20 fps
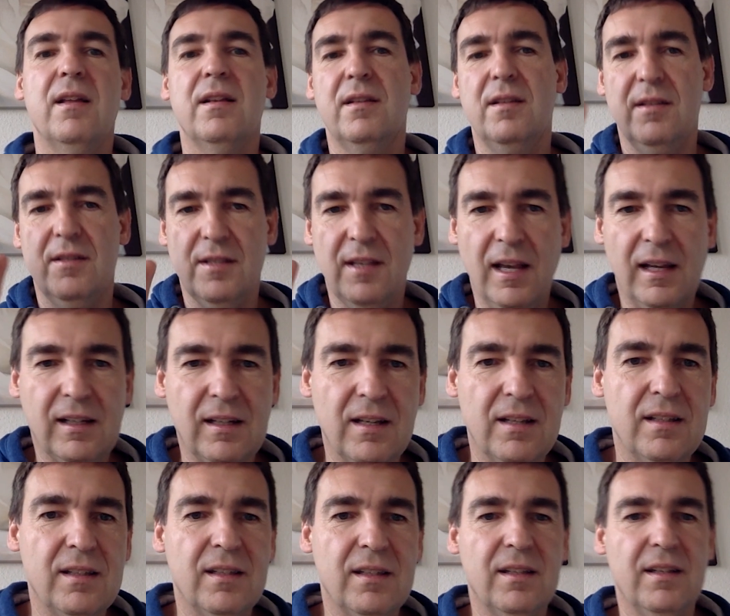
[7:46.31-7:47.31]
The
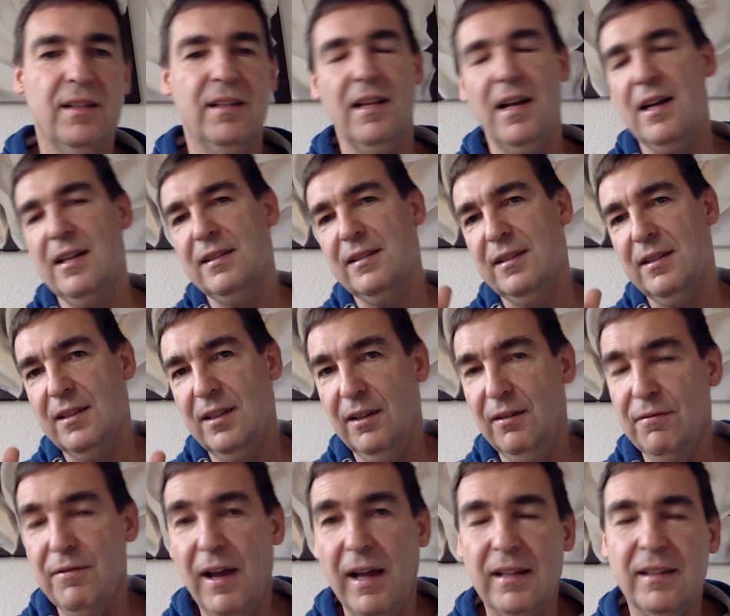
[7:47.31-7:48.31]
second, that the
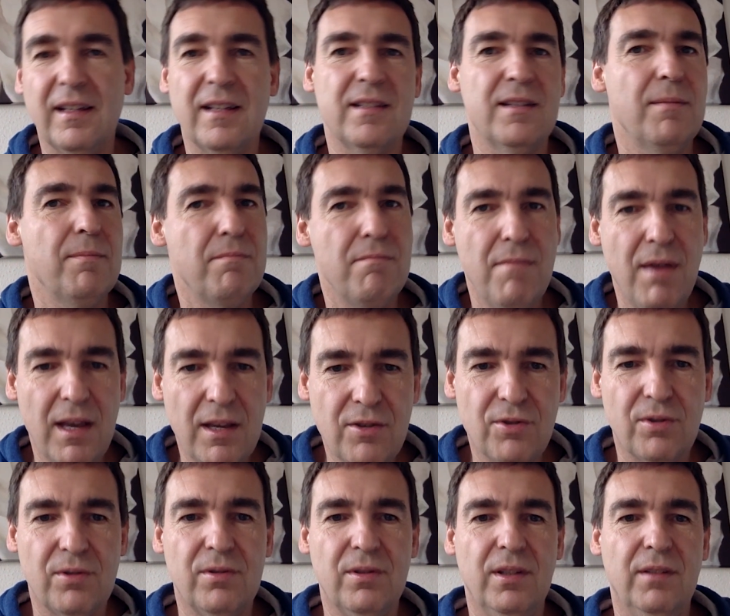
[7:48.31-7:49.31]
event has a
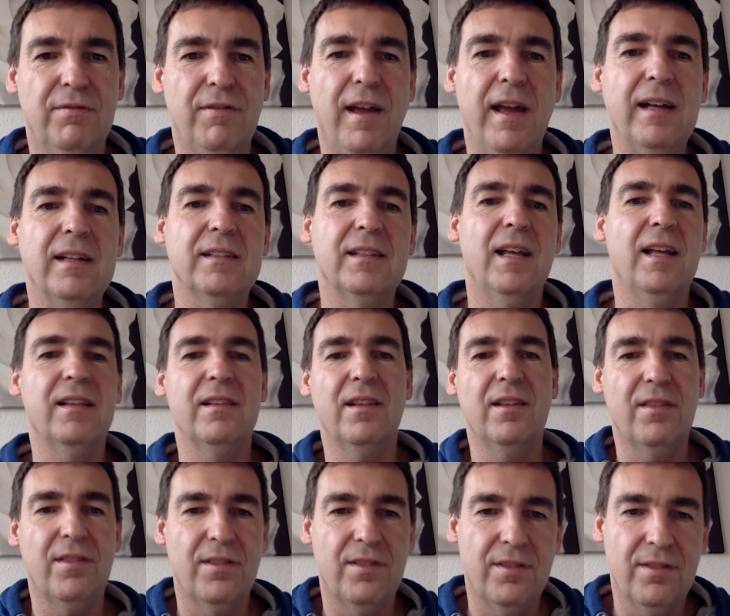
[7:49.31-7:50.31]
major effect. And
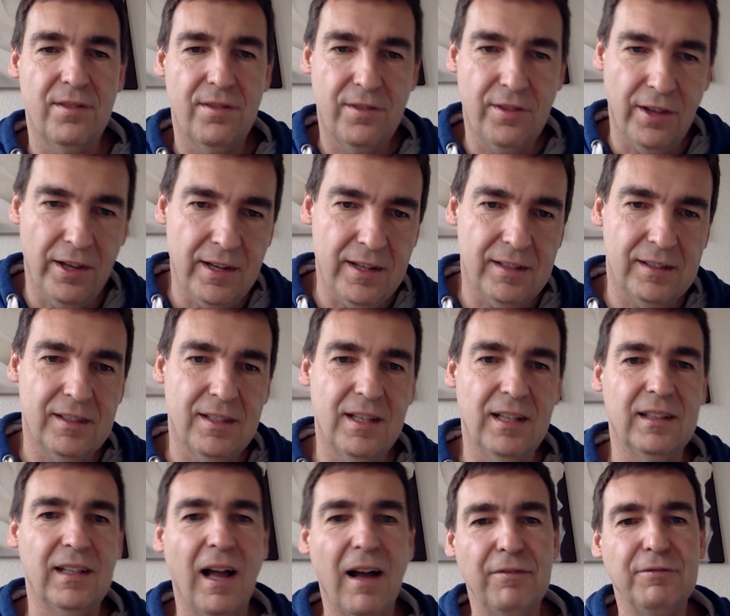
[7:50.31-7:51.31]
the third,
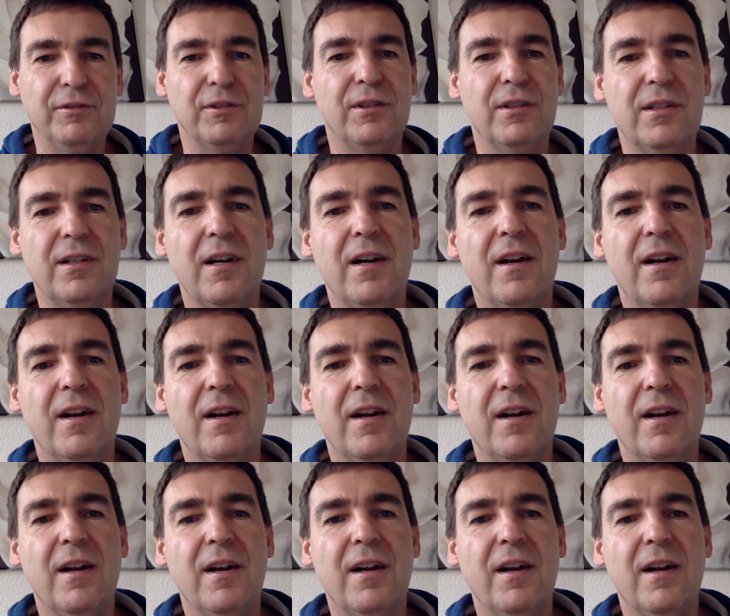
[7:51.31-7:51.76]
that after